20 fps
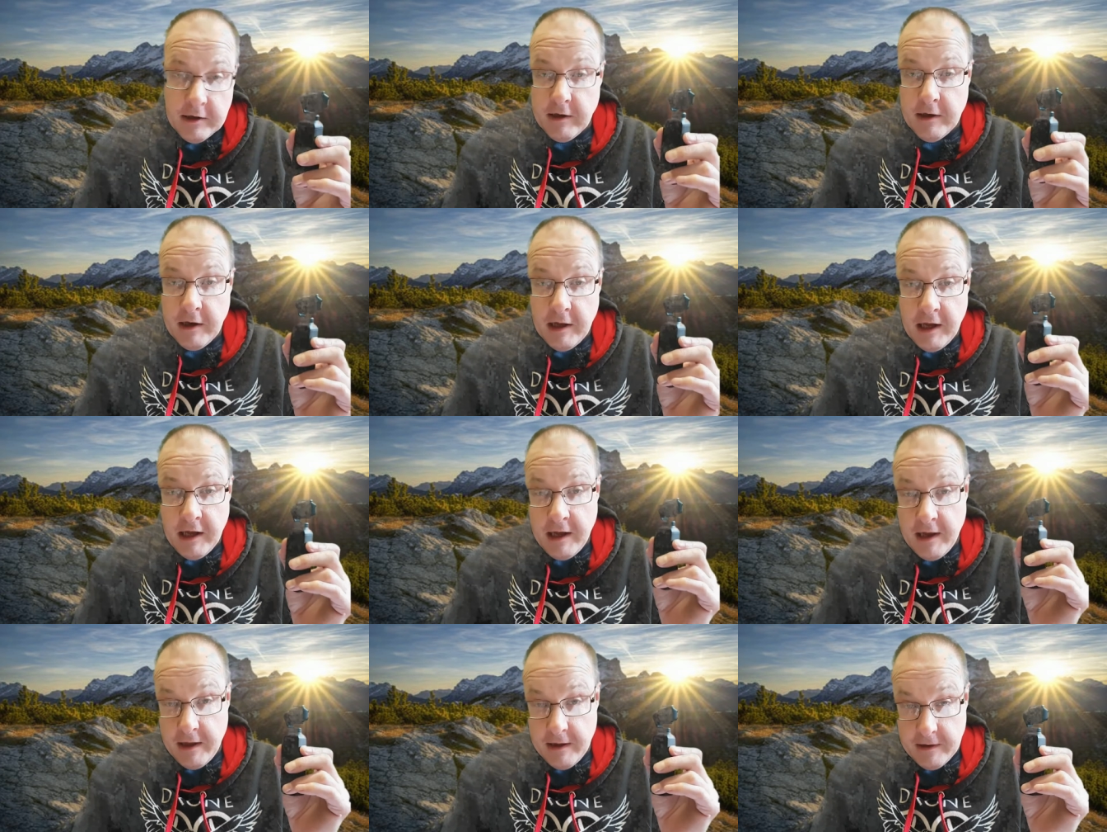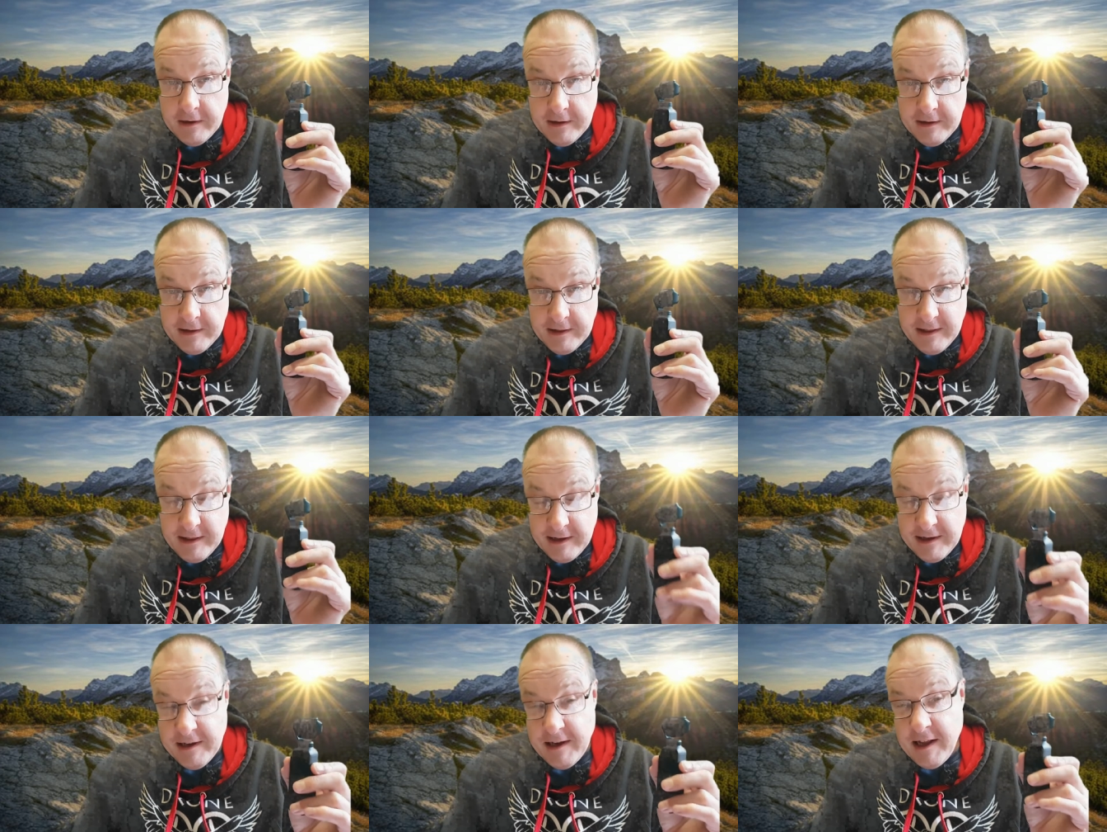Now,
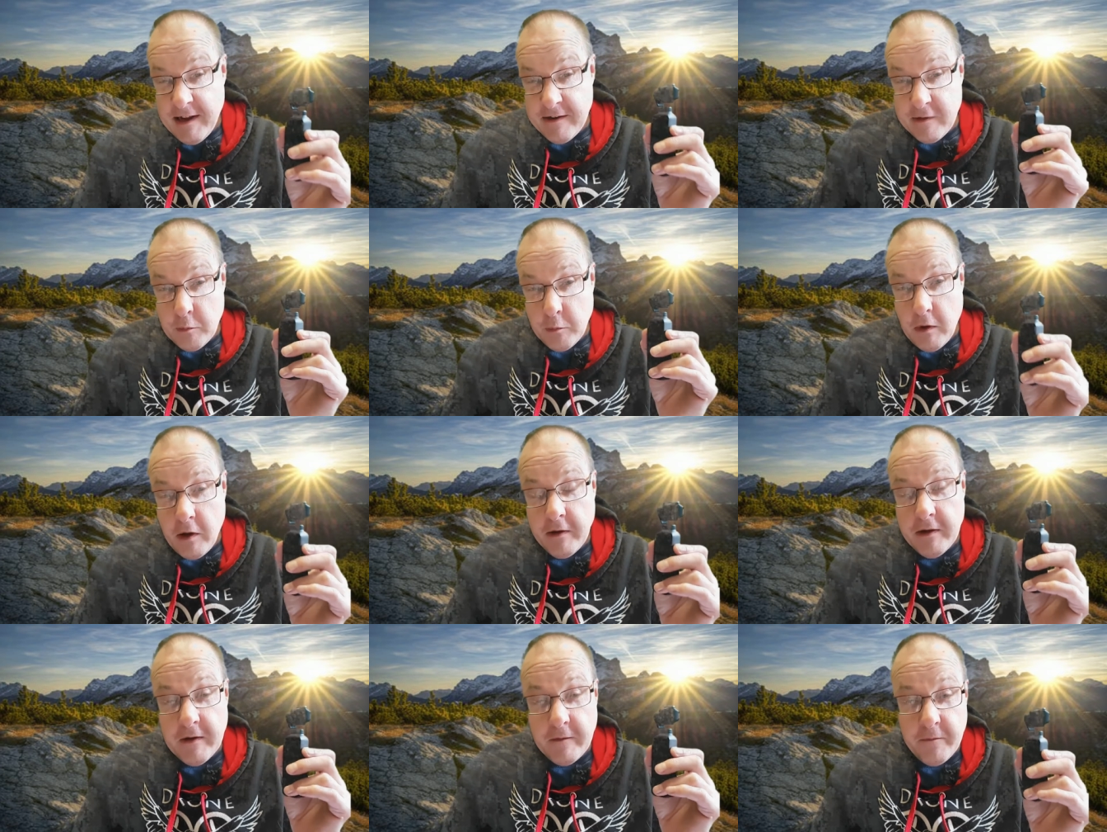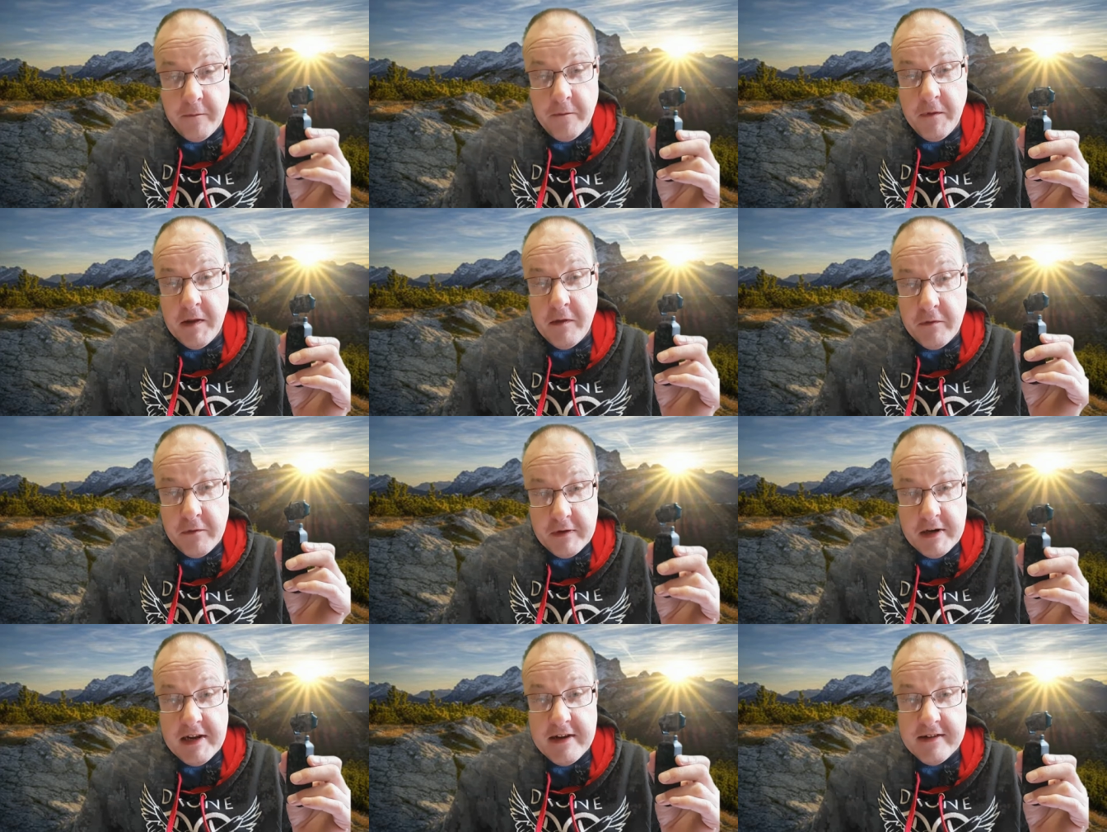the last one, the
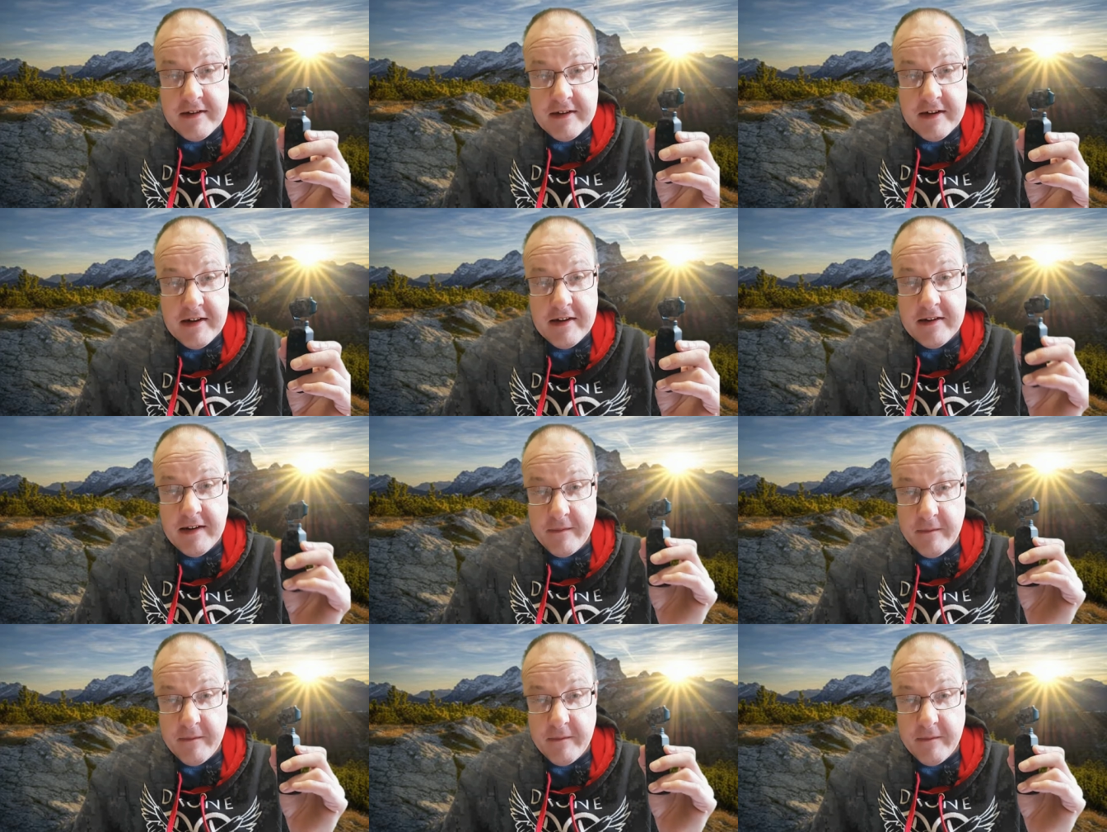fifth reason is,